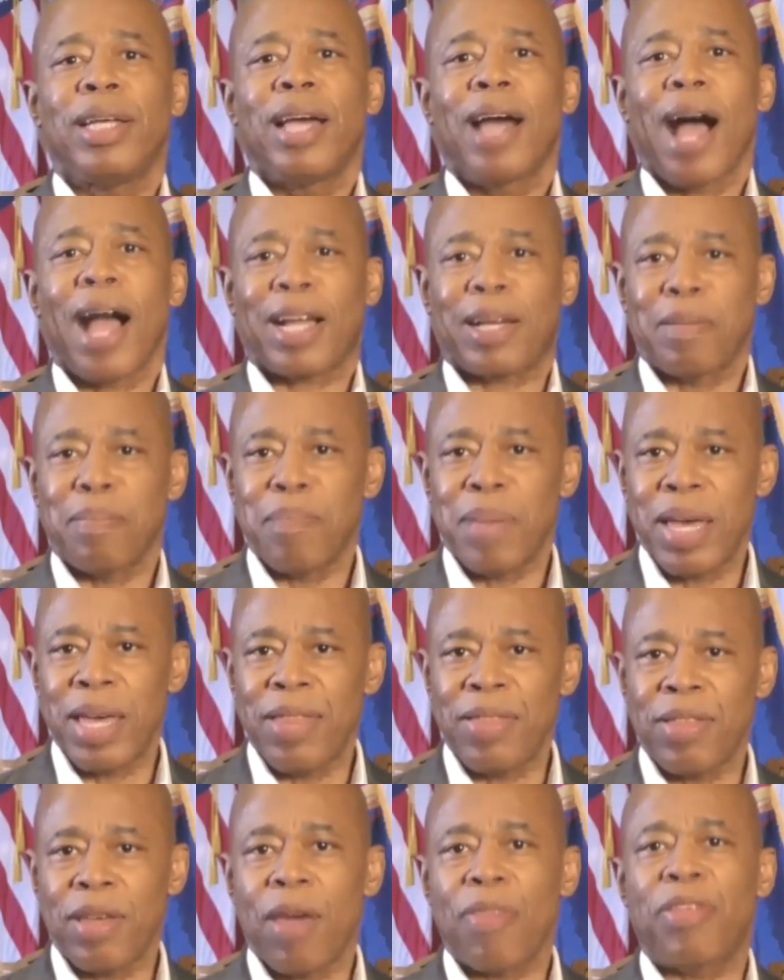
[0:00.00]
I
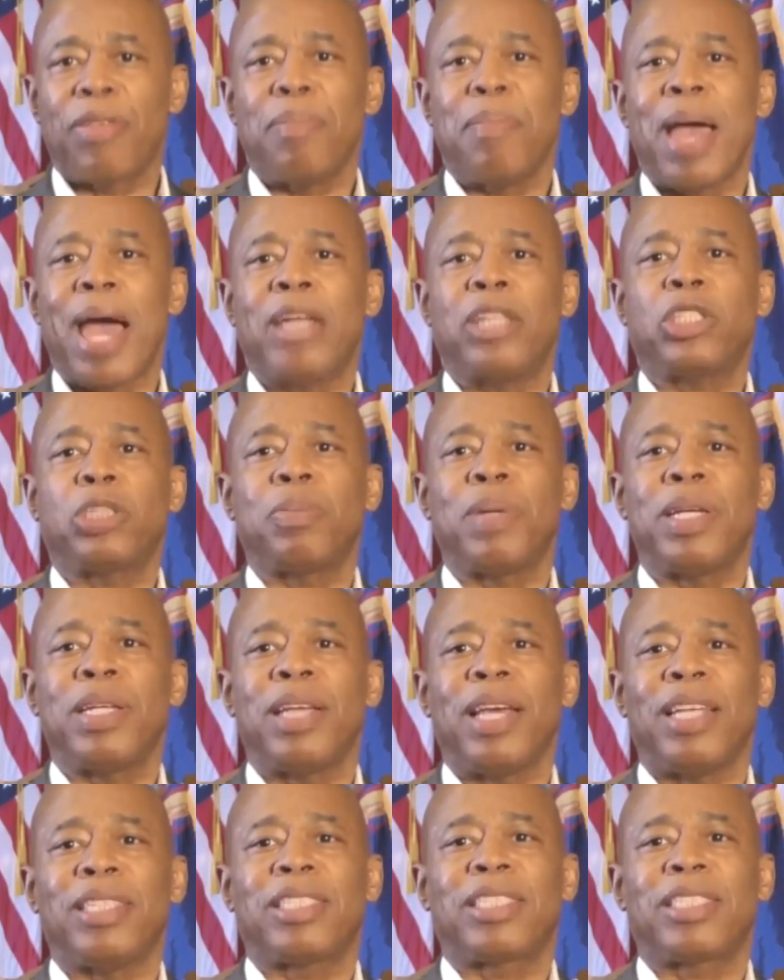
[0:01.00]
commend the management and